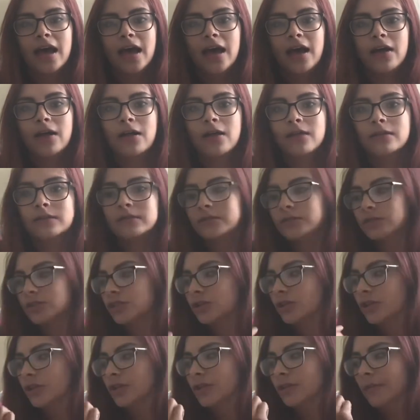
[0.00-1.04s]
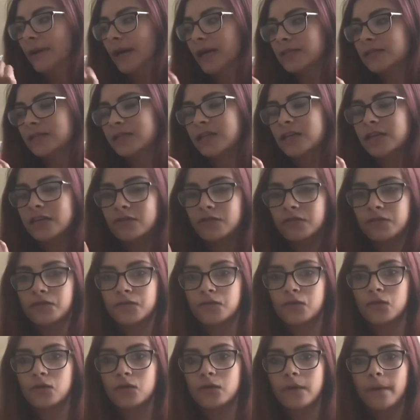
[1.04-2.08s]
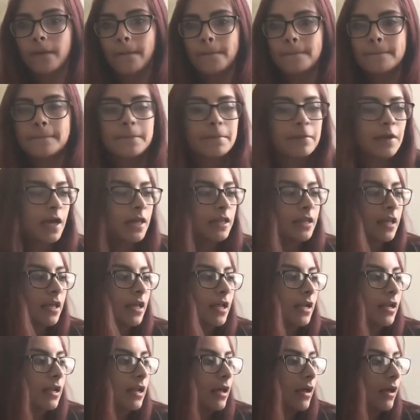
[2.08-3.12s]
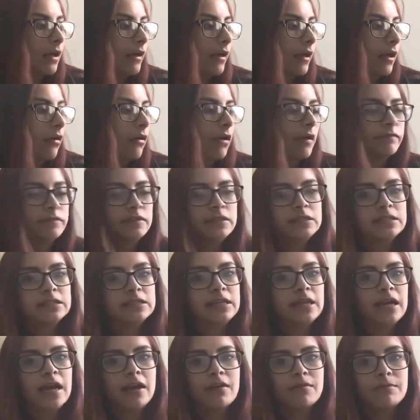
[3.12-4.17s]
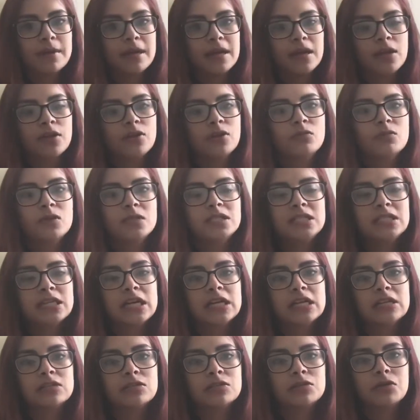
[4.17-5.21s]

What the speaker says: I'll show you the basket full, and then I'll obviously have my other one done.